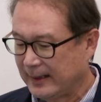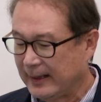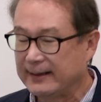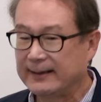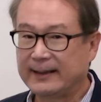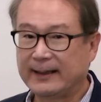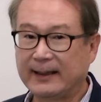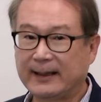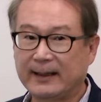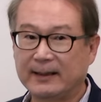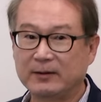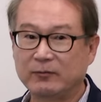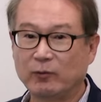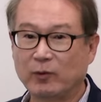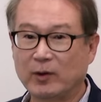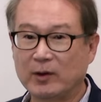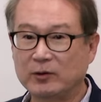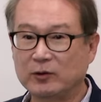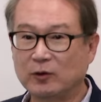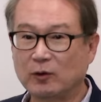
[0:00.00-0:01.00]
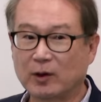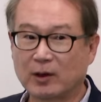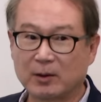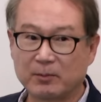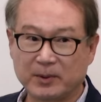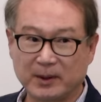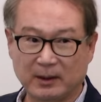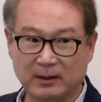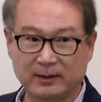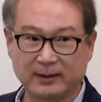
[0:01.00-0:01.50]
And then when you want to
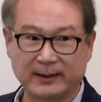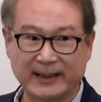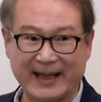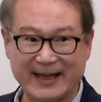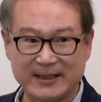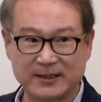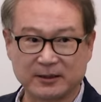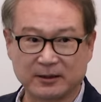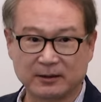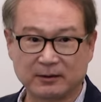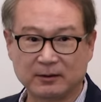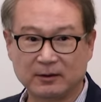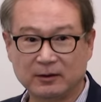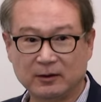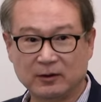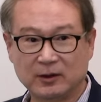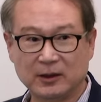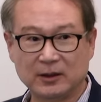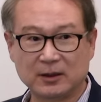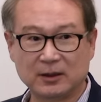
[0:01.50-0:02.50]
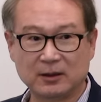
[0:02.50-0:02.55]
build an agent, you need